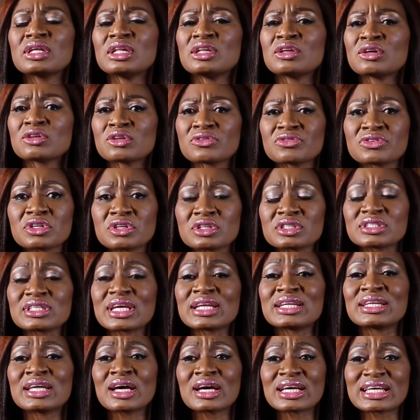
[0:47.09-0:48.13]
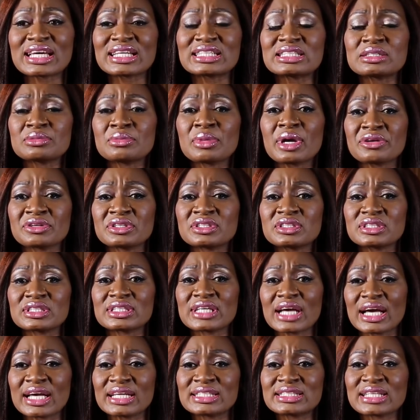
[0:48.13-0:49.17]
a lot of girls are now getting married
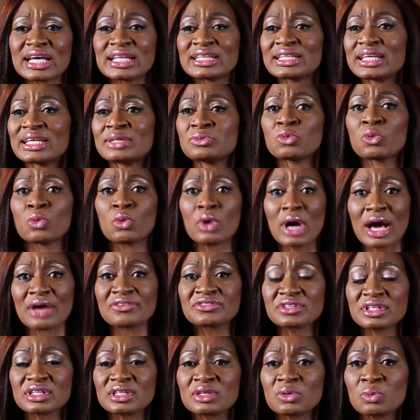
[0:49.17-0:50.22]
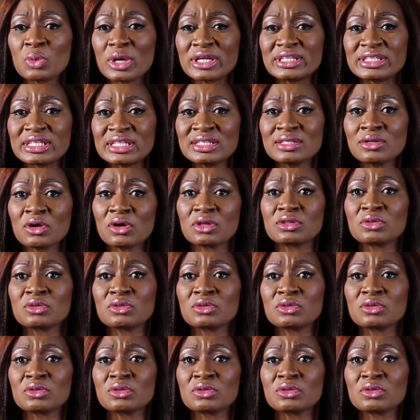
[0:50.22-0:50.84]
to guys, and then after the wedding,